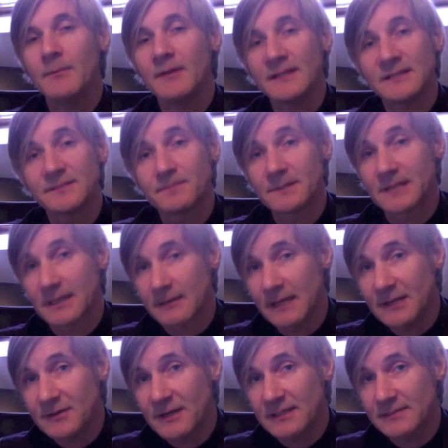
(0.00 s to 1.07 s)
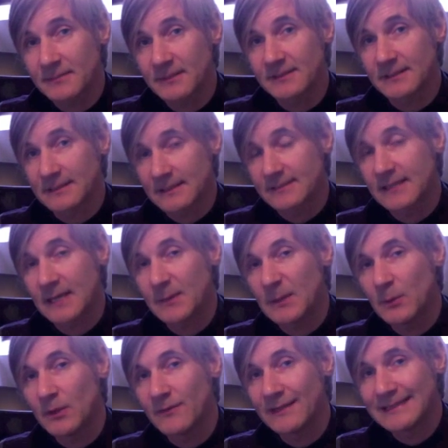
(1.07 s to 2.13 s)
This is particularly interesting because, as I say,
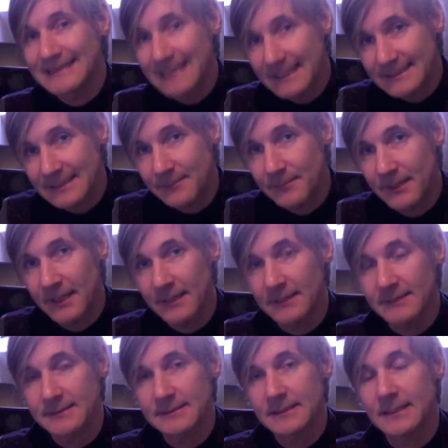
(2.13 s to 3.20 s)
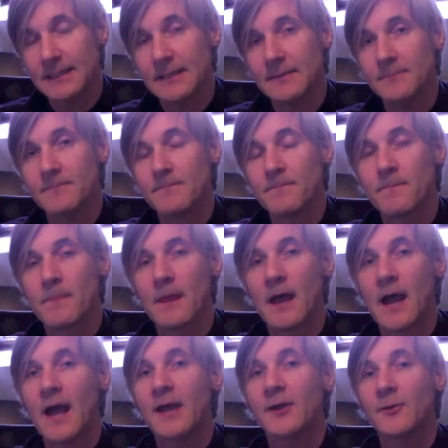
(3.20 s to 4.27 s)
we would have anticipated
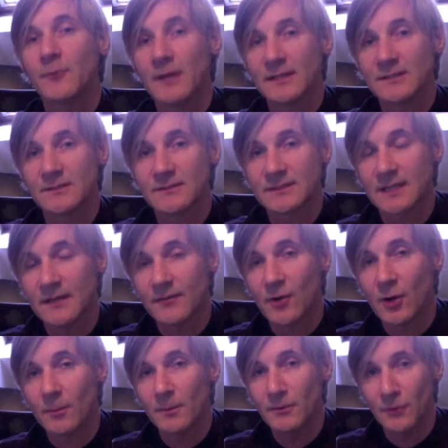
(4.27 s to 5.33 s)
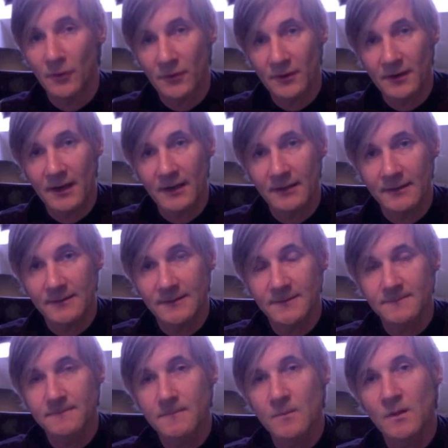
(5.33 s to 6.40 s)
higher rates of self-harm in Northern Ireland.
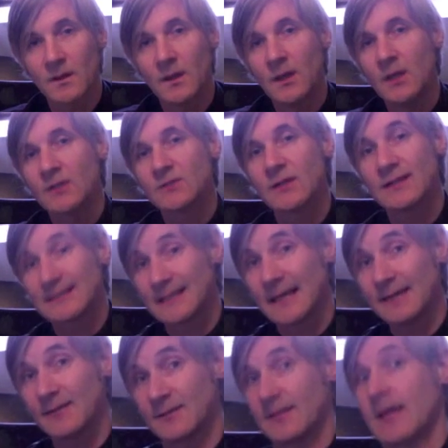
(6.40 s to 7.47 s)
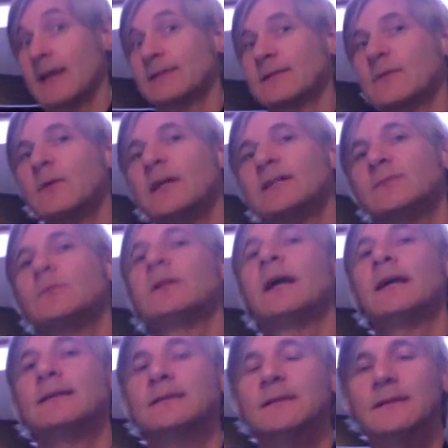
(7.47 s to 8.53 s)
So that's led us to ask the question,
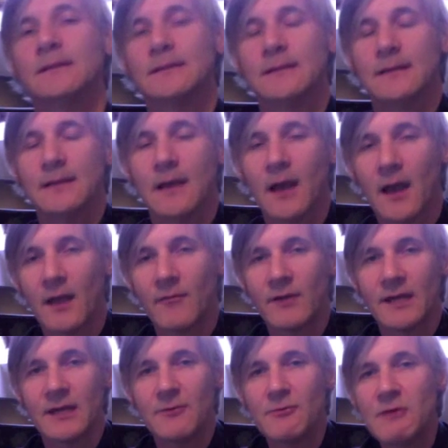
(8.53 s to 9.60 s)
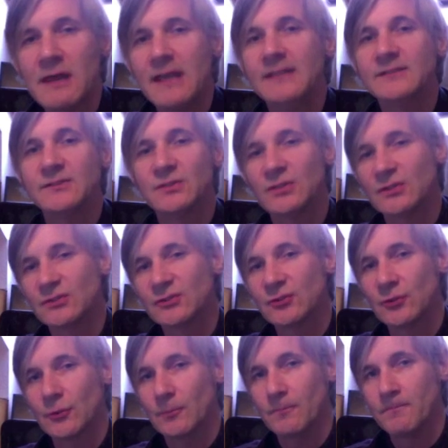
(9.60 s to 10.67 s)
well, actually, have we any reason to
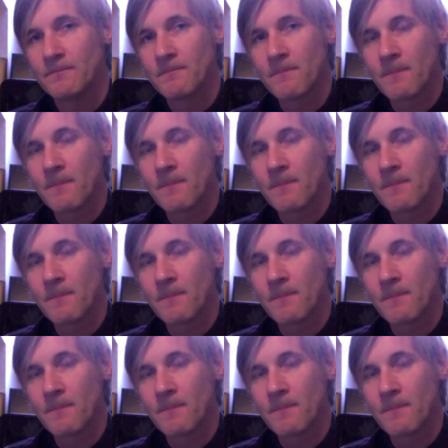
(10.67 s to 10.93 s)
assume